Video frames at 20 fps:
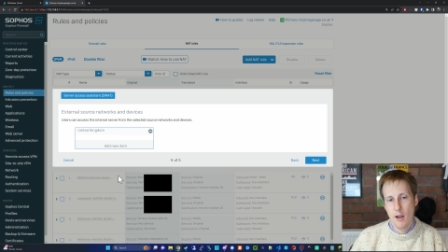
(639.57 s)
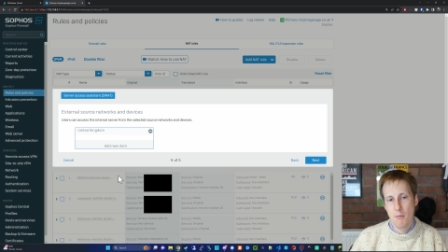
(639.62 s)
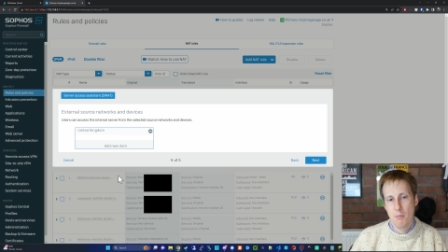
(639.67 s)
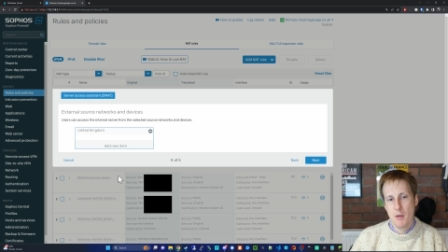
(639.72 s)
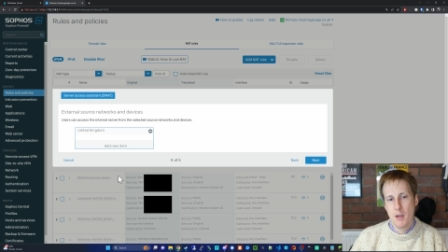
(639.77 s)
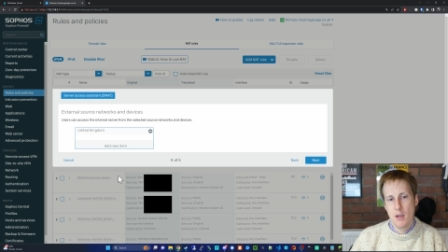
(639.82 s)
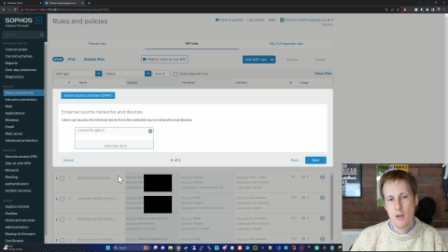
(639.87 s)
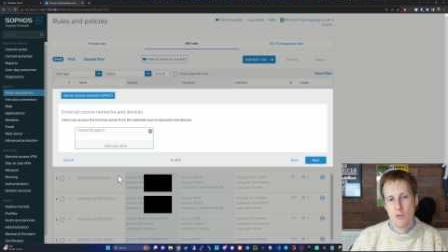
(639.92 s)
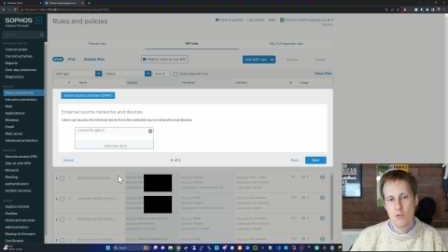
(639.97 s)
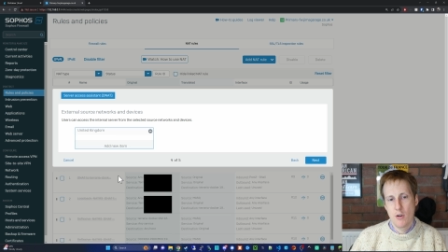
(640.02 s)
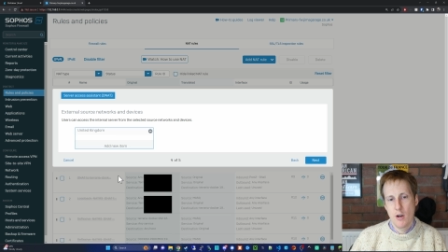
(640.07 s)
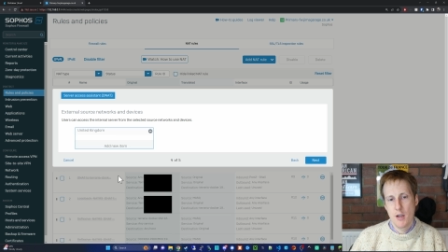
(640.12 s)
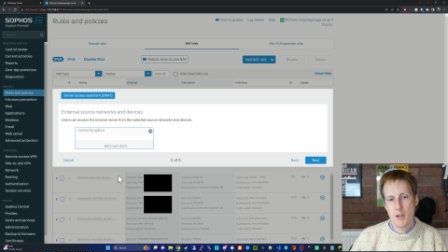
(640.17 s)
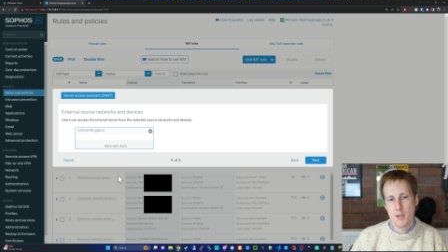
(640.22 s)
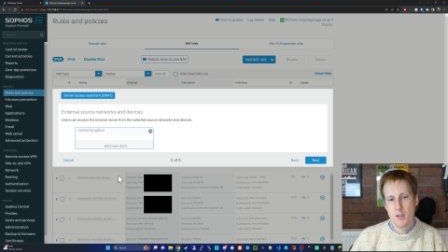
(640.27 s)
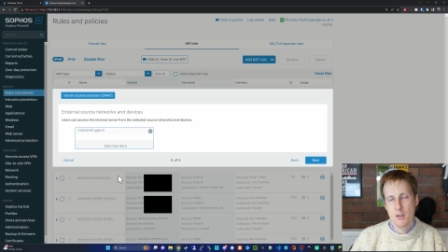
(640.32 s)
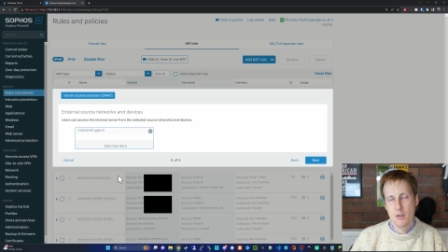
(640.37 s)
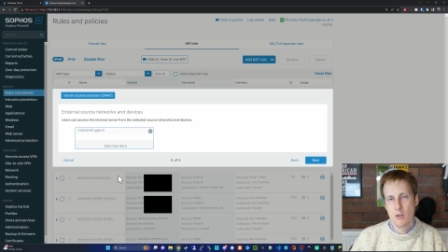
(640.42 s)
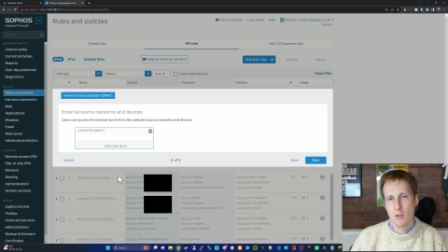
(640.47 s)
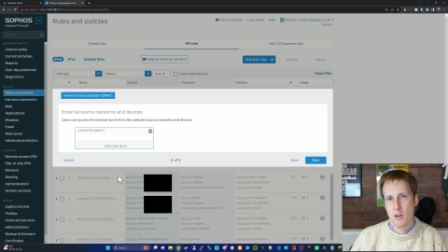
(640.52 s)
IP
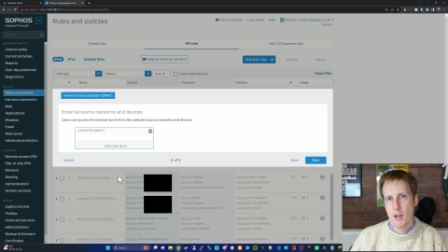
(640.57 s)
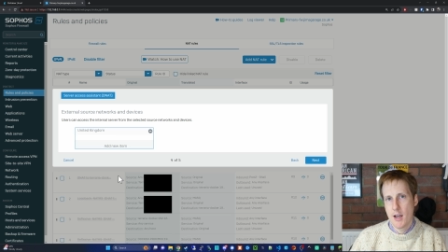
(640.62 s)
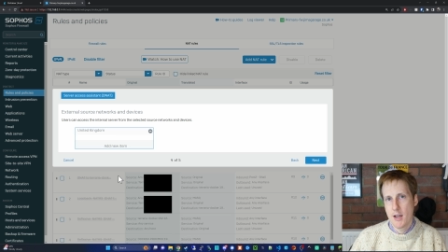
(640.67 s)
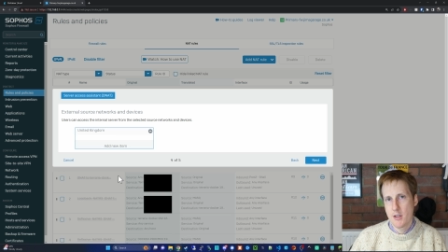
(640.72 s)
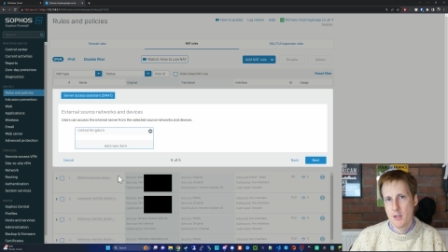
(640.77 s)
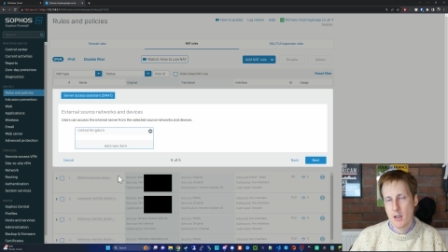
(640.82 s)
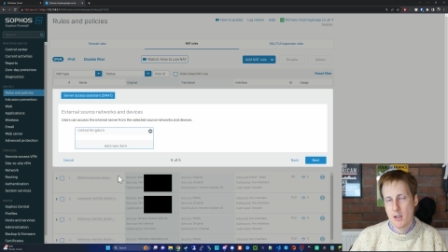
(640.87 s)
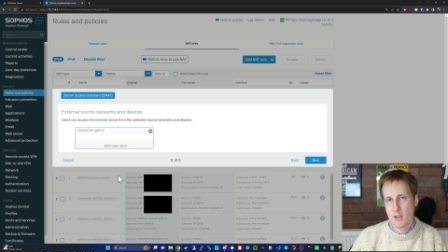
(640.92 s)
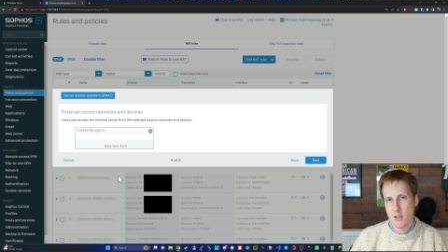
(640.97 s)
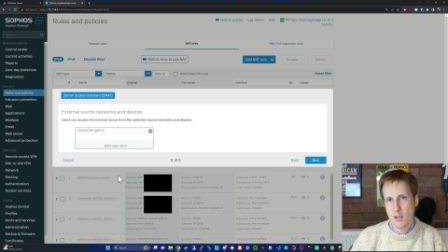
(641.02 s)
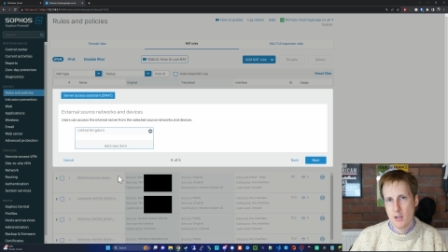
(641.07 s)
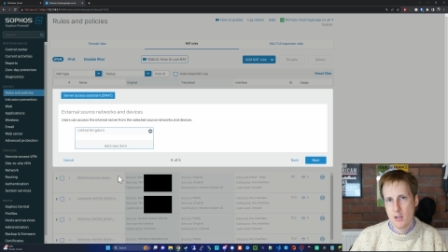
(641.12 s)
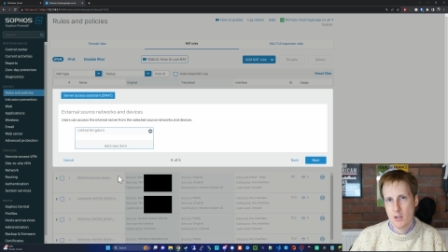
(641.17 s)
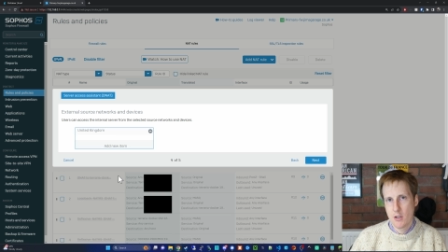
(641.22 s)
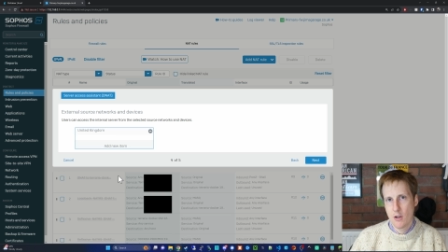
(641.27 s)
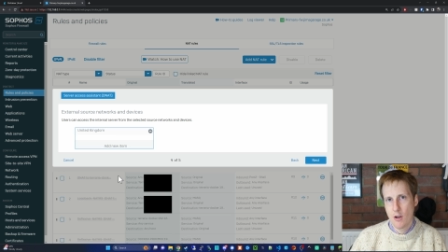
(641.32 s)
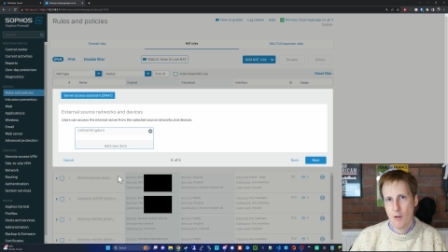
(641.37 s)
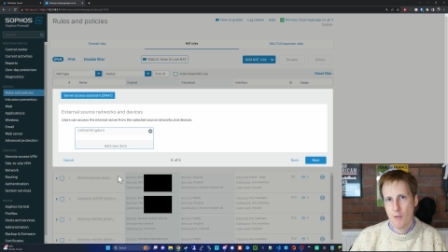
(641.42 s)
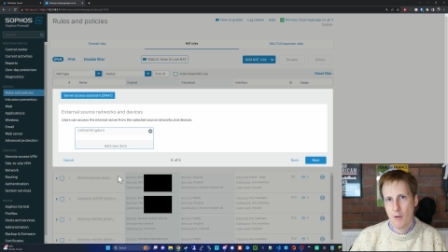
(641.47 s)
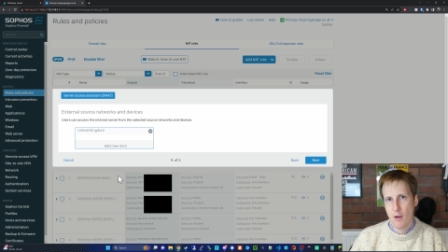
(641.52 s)
address could access this
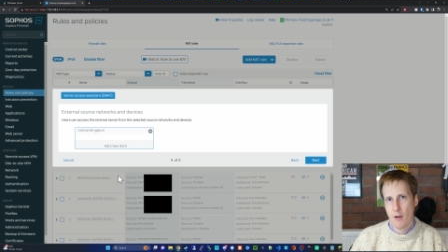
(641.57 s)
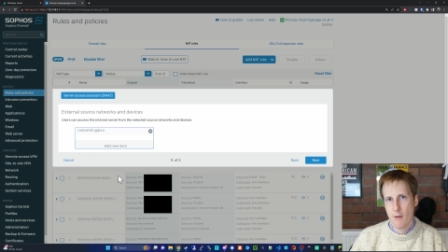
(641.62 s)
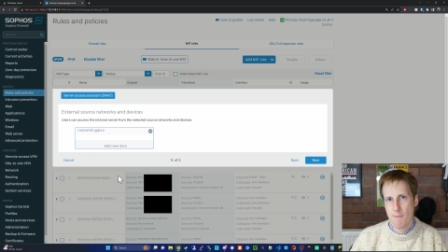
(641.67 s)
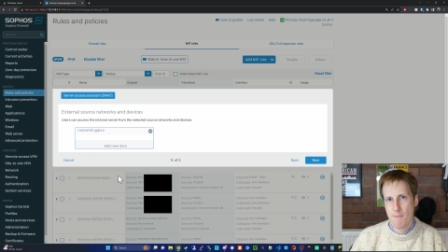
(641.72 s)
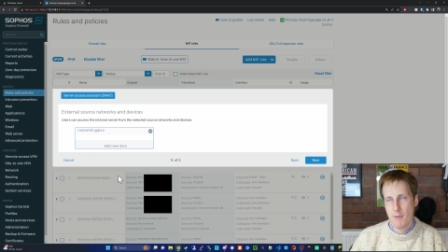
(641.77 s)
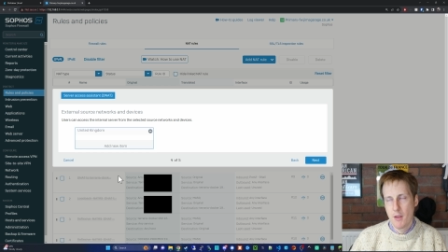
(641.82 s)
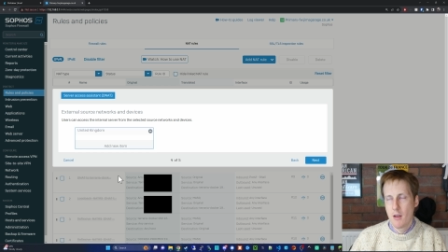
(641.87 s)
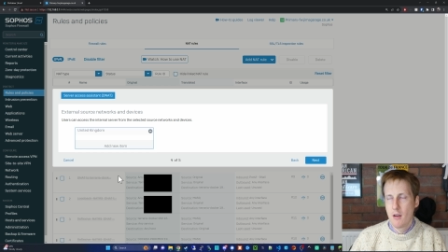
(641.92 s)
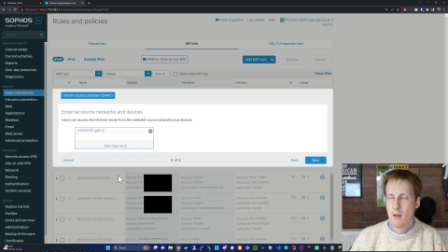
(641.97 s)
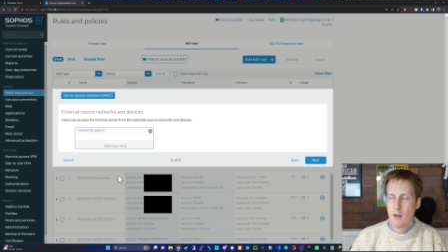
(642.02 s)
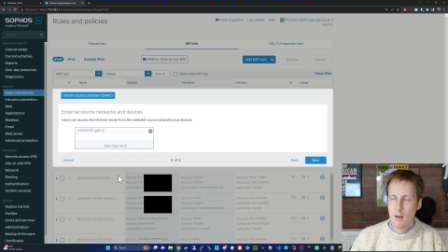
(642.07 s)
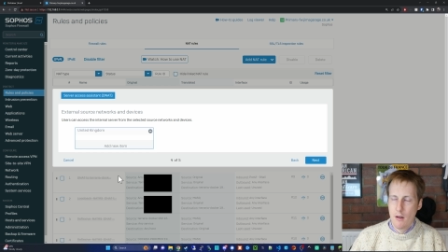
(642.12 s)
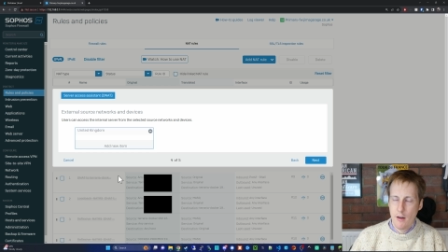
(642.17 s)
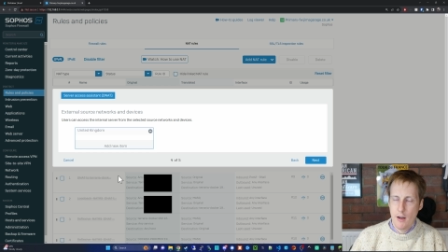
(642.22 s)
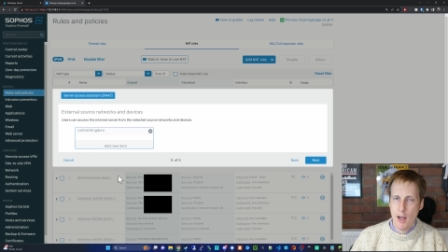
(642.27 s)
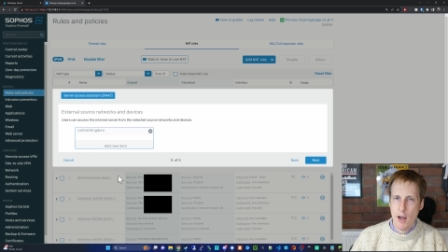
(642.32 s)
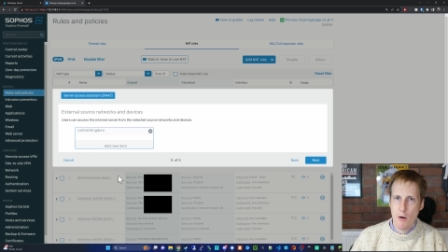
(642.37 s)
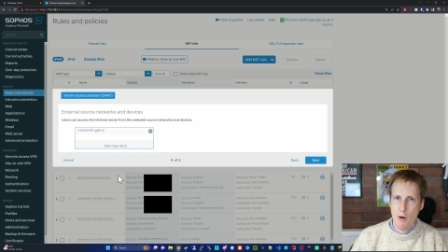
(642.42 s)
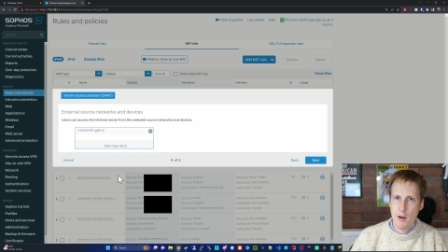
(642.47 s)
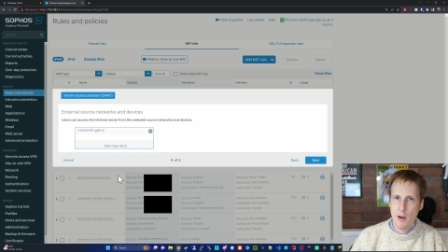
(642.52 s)
server.
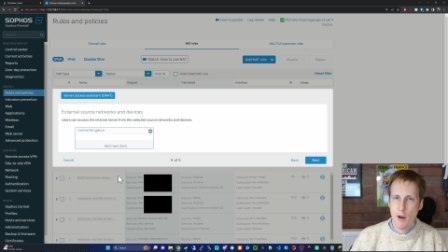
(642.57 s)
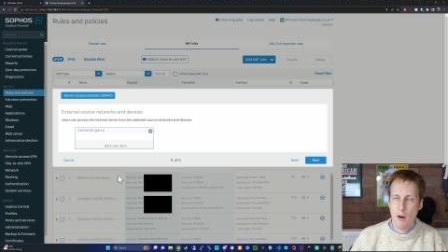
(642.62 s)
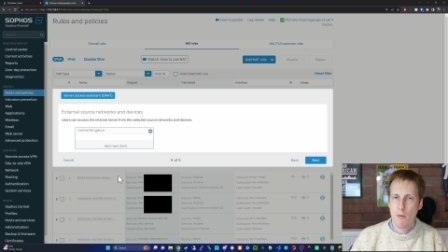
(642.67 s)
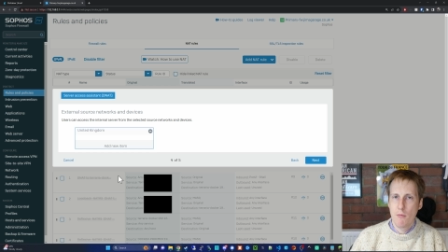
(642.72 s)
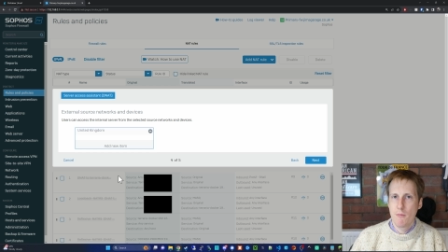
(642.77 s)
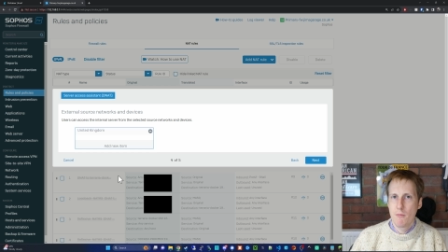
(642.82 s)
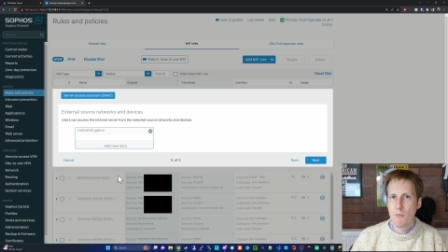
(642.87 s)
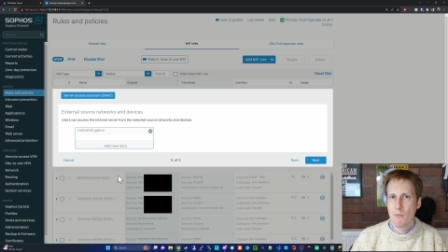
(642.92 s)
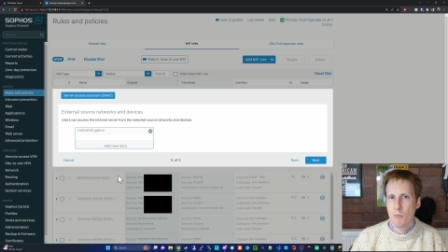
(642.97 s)
Now I know,